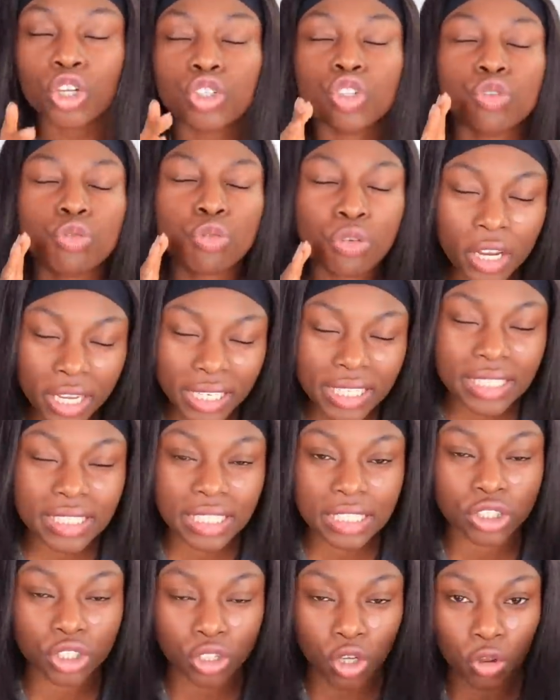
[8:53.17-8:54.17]
you really
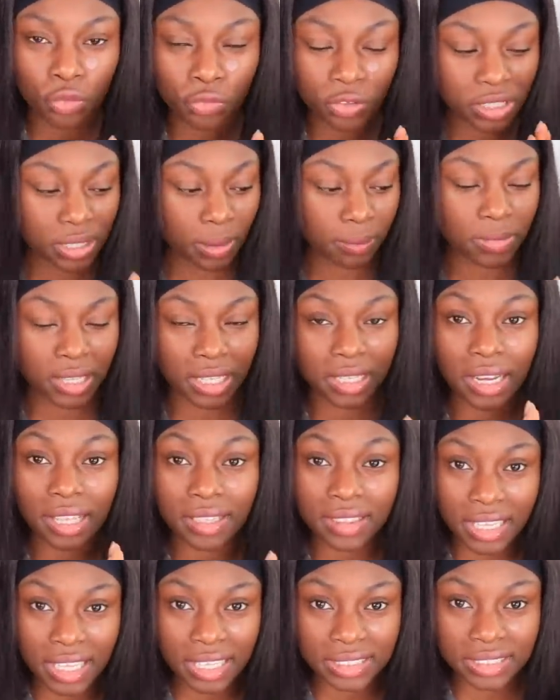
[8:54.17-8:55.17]
need to go for something
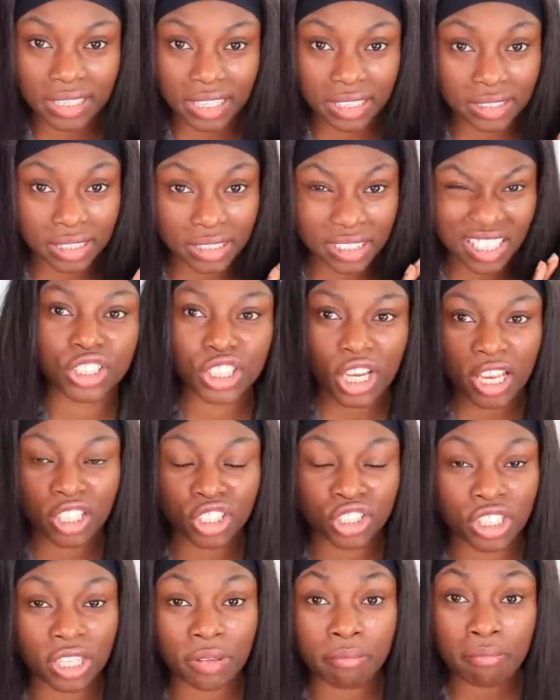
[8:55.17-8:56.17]
like this. This is the
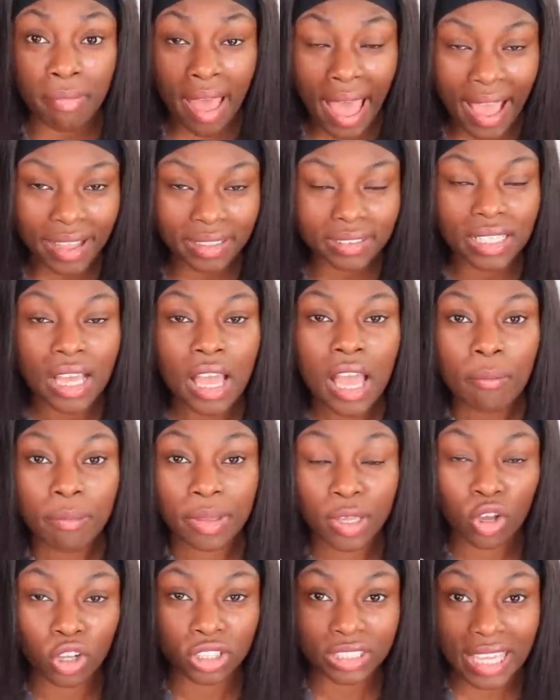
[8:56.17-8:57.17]
GHD Matte,
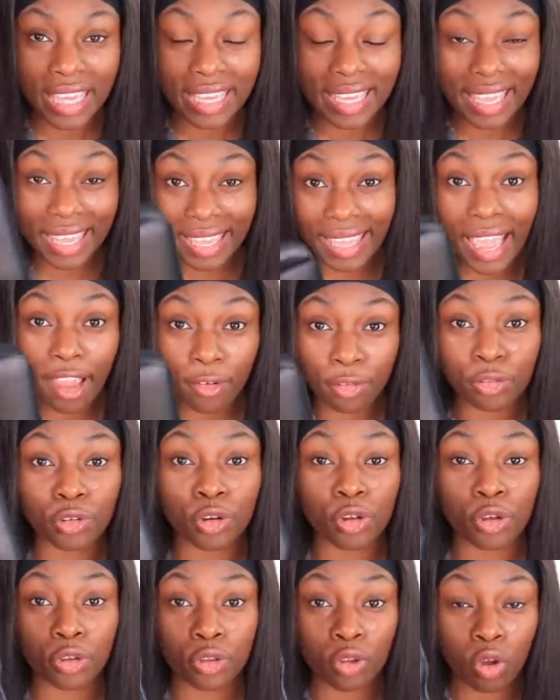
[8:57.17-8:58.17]
because it can get
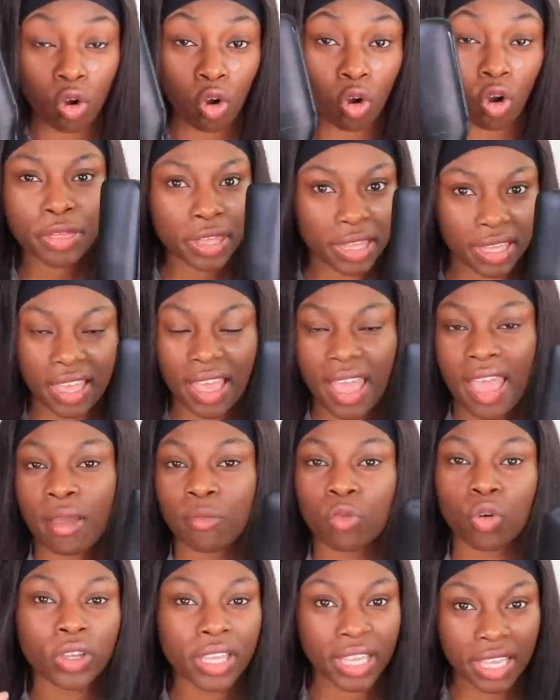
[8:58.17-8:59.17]
through your thicker hair,
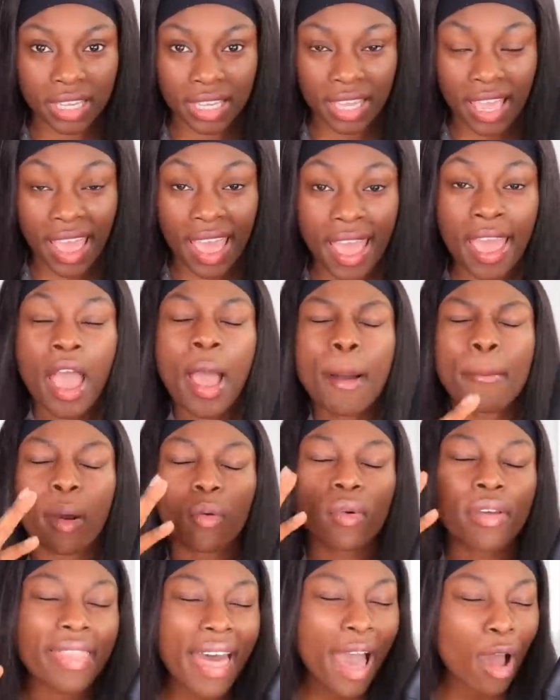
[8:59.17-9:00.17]
more kinky hair, but
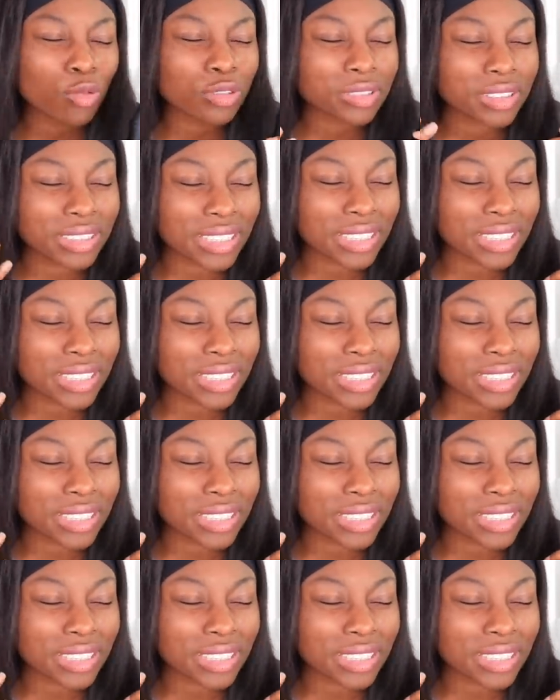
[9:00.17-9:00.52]
without